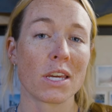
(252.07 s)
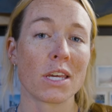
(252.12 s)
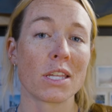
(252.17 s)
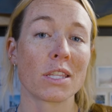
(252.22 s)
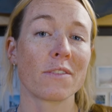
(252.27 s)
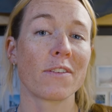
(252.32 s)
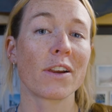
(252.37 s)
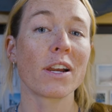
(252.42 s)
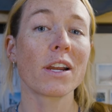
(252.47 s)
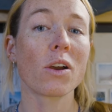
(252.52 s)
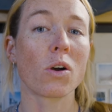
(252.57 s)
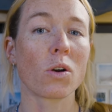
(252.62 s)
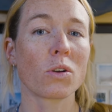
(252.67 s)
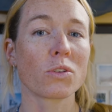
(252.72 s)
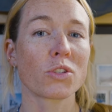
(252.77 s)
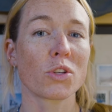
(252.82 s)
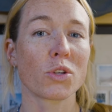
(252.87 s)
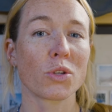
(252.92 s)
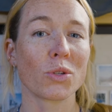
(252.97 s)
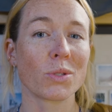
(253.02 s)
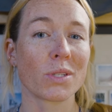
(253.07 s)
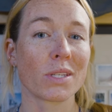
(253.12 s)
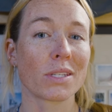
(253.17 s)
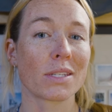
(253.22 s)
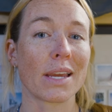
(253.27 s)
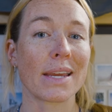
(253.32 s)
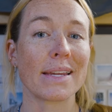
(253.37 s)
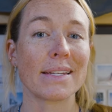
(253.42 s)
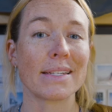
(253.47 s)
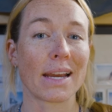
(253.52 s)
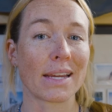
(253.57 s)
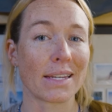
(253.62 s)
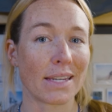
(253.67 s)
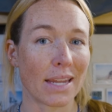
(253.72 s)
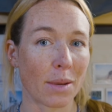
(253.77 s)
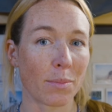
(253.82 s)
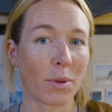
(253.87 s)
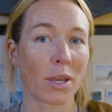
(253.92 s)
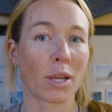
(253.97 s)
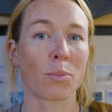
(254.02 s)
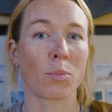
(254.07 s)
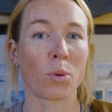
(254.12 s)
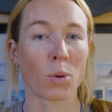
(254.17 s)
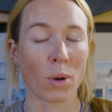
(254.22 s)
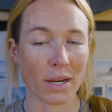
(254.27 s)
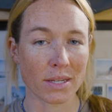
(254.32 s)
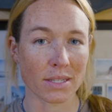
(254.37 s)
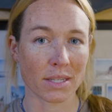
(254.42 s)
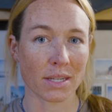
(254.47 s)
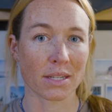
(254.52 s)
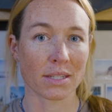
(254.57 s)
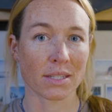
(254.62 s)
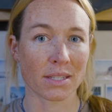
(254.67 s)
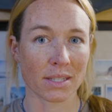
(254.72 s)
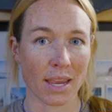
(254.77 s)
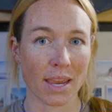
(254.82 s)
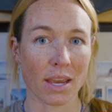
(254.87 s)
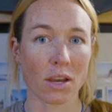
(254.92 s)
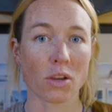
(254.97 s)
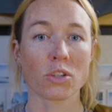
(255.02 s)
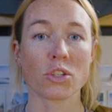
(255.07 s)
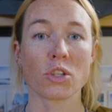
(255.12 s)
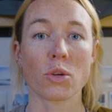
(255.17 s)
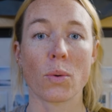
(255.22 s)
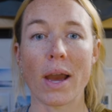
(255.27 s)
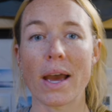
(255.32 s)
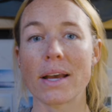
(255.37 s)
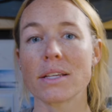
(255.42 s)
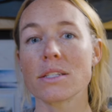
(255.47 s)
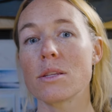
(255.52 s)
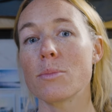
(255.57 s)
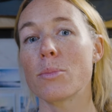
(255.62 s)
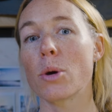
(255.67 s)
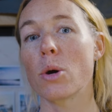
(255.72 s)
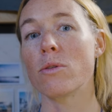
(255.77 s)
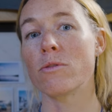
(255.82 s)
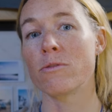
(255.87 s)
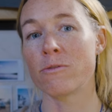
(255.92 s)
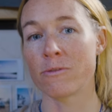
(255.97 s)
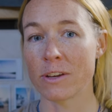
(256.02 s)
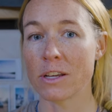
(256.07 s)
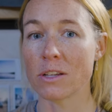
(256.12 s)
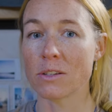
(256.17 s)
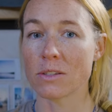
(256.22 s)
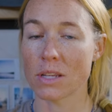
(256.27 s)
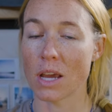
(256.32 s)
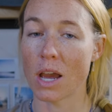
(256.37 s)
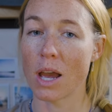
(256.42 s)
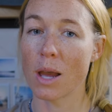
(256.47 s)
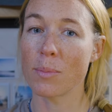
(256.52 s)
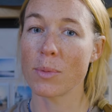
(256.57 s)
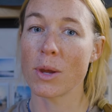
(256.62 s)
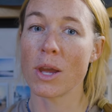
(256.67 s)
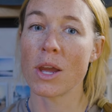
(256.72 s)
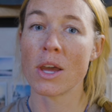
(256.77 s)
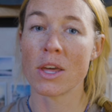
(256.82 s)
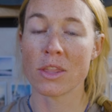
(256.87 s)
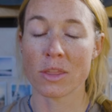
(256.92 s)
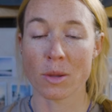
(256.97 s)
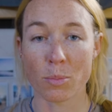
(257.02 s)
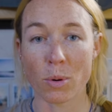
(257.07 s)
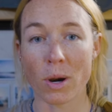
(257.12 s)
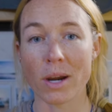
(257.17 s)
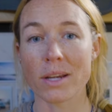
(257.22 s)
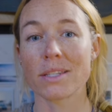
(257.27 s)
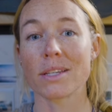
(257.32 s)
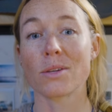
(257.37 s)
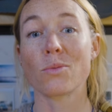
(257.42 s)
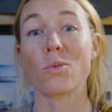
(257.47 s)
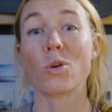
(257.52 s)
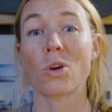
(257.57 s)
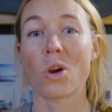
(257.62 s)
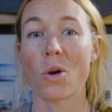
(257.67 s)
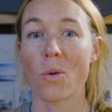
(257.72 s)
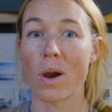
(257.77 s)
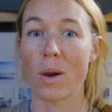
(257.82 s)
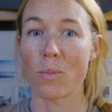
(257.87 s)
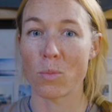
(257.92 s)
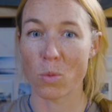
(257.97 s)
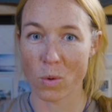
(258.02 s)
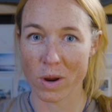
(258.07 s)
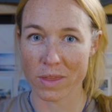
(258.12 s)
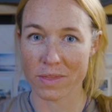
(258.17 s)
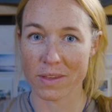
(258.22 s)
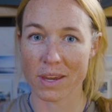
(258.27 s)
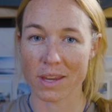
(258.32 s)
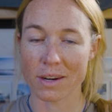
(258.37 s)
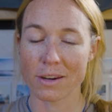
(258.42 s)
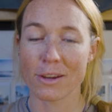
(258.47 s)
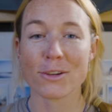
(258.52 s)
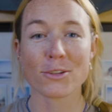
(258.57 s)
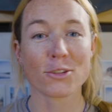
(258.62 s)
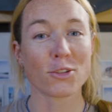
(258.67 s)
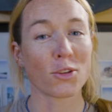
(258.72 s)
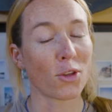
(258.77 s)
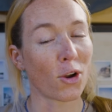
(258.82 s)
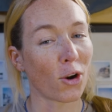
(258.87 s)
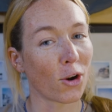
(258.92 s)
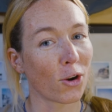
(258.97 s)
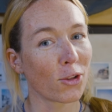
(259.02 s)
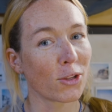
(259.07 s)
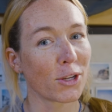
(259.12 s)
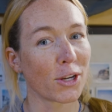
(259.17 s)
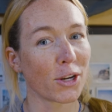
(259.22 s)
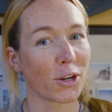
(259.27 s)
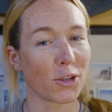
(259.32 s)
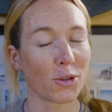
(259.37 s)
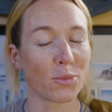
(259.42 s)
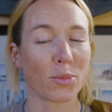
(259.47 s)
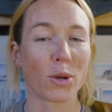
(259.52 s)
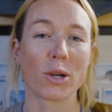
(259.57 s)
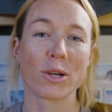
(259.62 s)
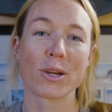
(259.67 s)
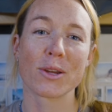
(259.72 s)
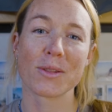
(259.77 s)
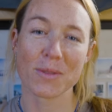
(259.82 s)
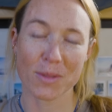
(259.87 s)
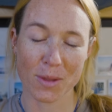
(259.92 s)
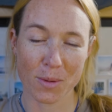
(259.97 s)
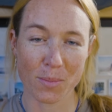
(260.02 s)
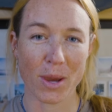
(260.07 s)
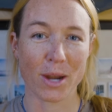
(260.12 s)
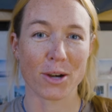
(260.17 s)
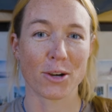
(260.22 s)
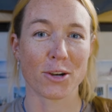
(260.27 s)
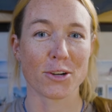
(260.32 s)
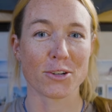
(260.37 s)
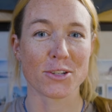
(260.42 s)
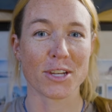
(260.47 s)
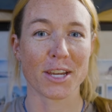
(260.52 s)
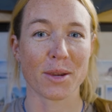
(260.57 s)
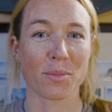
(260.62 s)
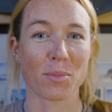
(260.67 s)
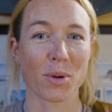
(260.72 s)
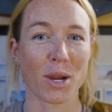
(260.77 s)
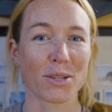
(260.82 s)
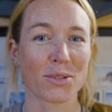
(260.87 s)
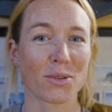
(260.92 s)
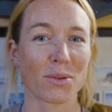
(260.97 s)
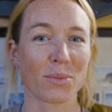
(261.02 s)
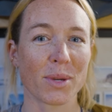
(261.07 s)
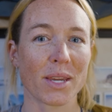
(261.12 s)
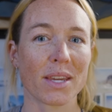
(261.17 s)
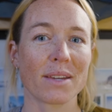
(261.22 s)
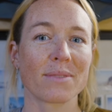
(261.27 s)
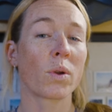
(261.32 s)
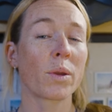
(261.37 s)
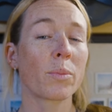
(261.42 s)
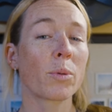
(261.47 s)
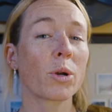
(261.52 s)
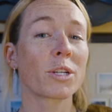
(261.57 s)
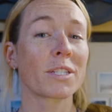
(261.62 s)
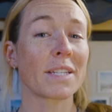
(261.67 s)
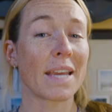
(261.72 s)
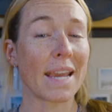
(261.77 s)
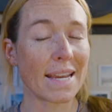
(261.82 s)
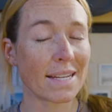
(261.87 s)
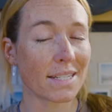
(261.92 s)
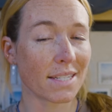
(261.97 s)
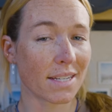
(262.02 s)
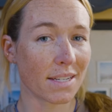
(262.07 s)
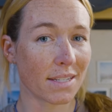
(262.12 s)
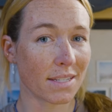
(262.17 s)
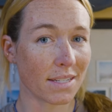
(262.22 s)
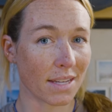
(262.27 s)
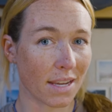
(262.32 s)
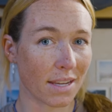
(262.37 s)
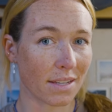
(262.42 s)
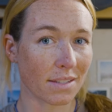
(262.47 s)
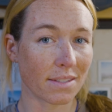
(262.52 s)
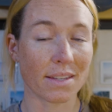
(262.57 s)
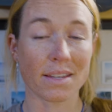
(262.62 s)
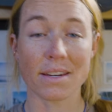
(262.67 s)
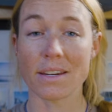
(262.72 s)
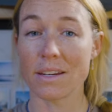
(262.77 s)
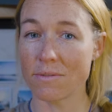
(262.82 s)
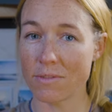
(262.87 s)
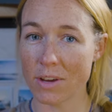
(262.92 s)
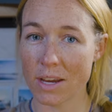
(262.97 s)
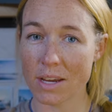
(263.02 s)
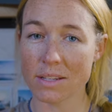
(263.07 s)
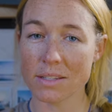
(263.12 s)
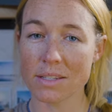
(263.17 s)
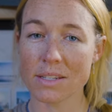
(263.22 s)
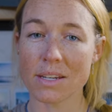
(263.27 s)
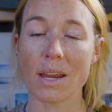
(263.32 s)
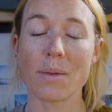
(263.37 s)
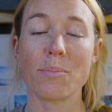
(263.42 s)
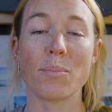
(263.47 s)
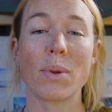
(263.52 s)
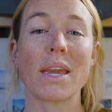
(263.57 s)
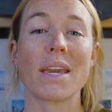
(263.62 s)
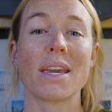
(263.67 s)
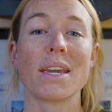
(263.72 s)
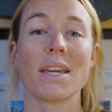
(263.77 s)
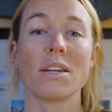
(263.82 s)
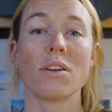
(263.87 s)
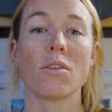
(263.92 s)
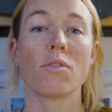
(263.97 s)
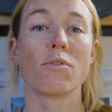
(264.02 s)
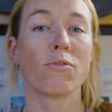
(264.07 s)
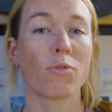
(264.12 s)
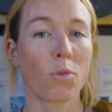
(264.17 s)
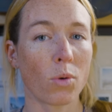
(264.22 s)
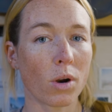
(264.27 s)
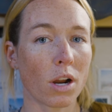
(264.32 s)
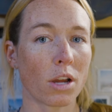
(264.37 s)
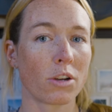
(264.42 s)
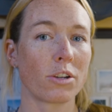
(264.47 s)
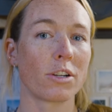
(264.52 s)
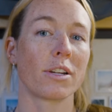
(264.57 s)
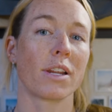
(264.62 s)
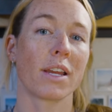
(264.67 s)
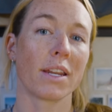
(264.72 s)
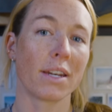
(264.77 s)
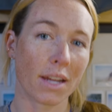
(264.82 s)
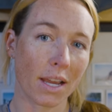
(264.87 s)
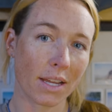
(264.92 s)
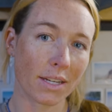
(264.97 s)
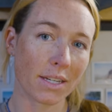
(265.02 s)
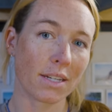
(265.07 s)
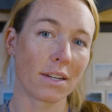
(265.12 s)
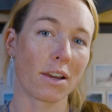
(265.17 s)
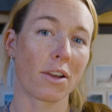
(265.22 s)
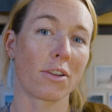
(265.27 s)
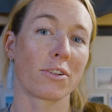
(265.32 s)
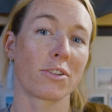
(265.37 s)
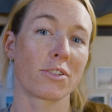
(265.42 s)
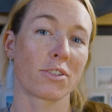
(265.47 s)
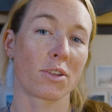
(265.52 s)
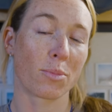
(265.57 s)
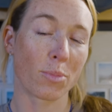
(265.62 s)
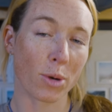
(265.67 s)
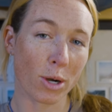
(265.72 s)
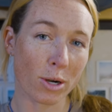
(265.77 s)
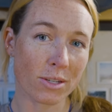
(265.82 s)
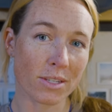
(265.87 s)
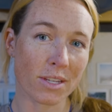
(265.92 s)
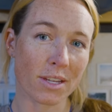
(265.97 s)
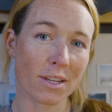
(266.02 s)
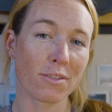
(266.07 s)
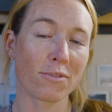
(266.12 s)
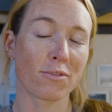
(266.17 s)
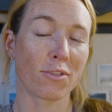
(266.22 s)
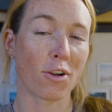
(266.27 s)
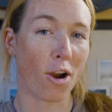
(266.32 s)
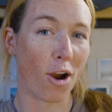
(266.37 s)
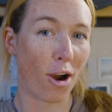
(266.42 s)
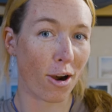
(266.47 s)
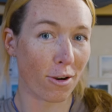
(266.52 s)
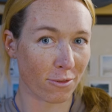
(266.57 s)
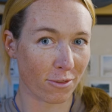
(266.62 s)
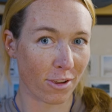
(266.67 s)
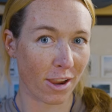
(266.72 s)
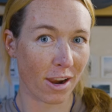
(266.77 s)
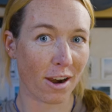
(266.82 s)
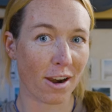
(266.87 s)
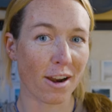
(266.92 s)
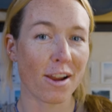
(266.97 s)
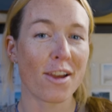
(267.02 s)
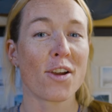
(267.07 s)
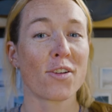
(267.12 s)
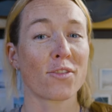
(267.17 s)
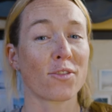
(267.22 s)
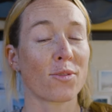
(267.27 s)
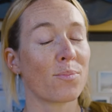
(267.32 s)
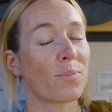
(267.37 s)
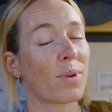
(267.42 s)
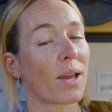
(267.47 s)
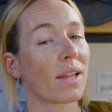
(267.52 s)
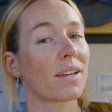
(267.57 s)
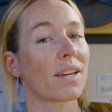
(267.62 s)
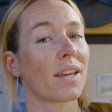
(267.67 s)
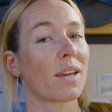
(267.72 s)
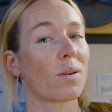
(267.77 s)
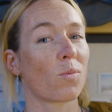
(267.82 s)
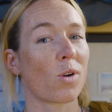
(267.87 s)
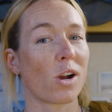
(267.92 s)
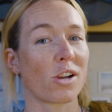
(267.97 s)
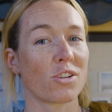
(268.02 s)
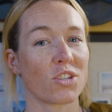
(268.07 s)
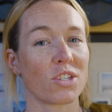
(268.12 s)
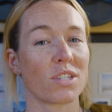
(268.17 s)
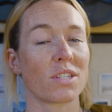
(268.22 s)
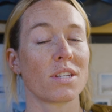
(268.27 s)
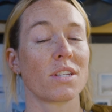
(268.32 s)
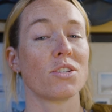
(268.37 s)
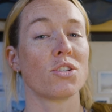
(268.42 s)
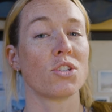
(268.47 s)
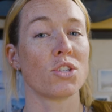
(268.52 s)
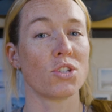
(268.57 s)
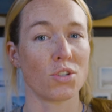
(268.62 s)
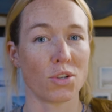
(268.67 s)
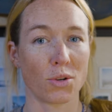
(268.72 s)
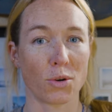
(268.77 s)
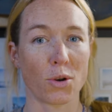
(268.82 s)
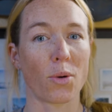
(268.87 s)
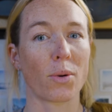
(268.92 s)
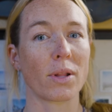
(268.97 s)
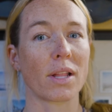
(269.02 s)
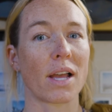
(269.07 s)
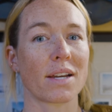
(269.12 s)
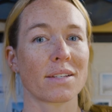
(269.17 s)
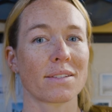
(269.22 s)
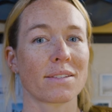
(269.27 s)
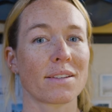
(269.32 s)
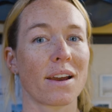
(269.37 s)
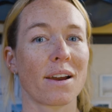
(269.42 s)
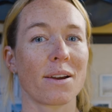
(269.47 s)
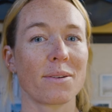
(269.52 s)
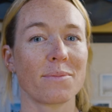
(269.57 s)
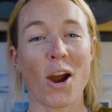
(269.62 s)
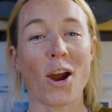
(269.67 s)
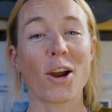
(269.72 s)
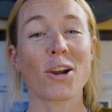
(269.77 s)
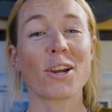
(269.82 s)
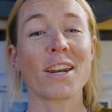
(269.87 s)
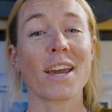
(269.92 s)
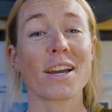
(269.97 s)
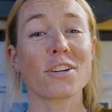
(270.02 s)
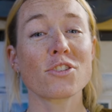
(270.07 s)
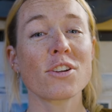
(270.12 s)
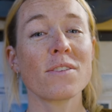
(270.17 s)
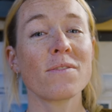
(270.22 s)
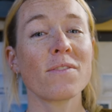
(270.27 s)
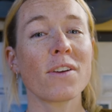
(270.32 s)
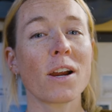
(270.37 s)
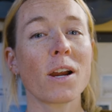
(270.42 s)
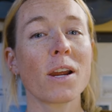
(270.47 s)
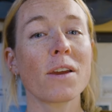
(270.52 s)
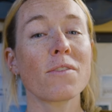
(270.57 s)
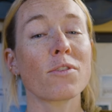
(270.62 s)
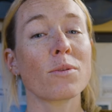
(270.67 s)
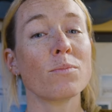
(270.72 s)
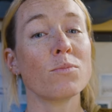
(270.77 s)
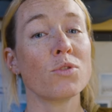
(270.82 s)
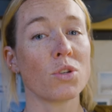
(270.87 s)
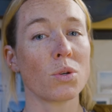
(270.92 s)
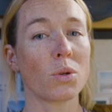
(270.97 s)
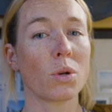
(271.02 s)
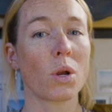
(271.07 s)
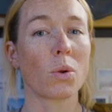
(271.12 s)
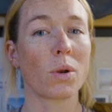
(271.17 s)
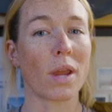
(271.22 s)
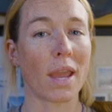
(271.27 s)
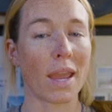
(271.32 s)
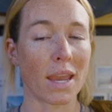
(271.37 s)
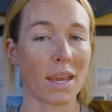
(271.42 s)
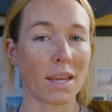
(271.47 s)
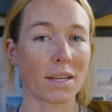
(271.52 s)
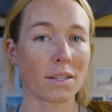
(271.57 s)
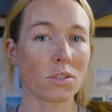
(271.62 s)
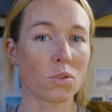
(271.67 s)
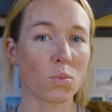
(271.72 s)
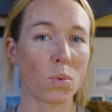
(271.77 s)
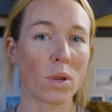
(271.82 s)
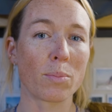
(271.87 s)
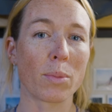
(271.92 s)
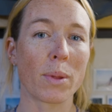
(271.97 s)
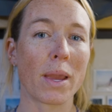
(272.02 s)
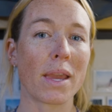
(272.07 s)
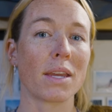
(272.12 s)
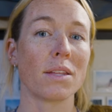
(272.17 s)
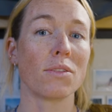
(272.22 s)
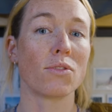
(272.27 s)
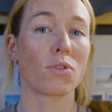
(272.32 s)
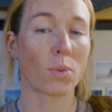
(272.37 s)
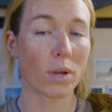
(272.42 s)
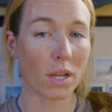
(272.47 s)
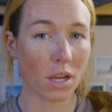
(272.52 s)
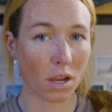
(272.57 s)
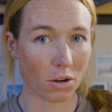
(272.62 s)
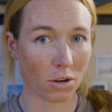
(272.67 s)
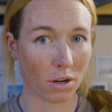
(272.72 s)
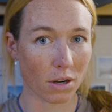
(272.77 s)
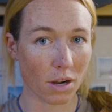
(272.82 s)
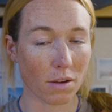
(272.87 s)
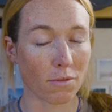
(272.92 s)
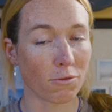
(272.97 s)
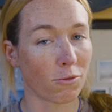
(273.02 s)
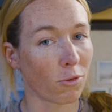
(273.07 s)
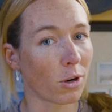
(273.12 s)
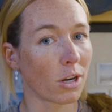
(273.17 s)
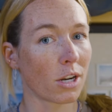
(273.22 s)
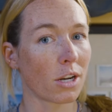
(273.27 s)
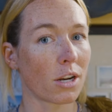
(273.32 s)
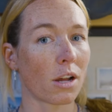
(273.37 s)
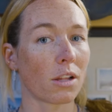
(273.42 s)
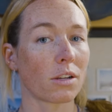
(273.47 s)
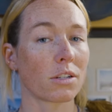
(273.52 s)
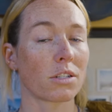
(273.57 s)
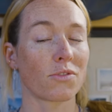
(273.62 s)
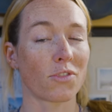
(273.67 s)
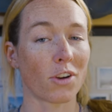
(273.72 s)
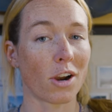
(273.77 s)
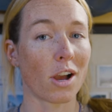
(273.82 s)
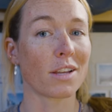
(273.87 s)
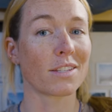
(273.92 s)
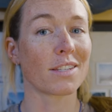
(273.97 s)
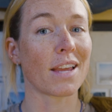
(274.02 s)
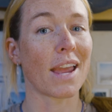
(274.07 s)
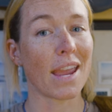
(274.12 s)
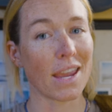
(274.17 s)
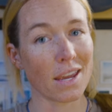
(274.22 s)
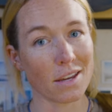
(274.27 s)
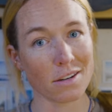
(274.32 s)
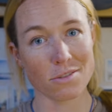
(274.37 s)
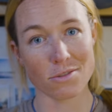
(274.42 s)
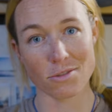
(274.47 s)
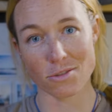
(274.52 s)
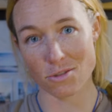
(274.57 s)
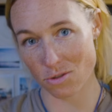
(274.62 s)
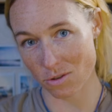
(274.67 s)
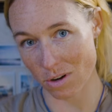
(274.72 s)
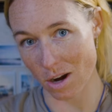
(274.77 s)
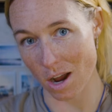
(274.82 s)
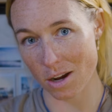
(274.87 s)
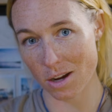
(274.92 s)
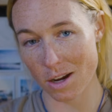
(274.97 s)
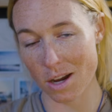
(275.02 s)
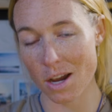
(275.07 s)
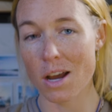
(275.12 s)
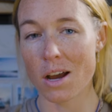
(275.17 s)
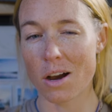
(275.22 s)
The ferry also uses a dynamic pricing scale, so as the boat fills up, the pricing will go up with it. So the earlier you book, the better your ticket price will be. We booked 18 days in advance and paid $490 a person for our fare from Bellingham, Washington to Juneau, Alaska. Our connection ferry from Juneau to Haines, we paid $340 for us and the truck.